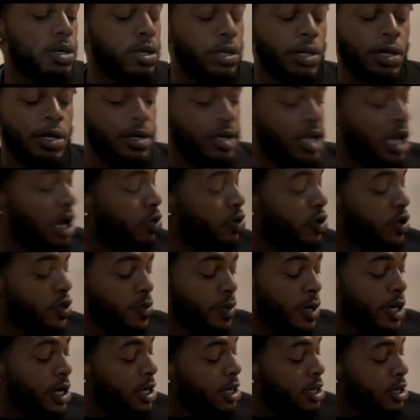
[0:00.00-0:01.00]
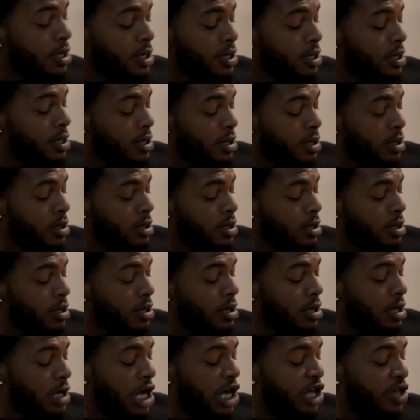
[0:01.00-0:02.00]
that was bad.
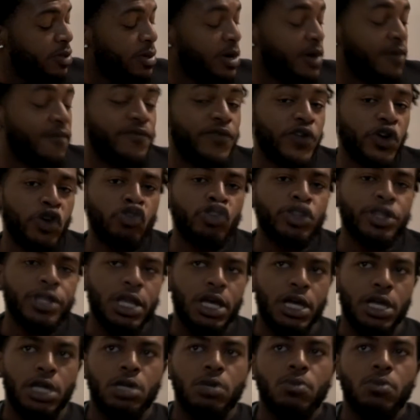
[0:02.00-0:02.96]
That was my first like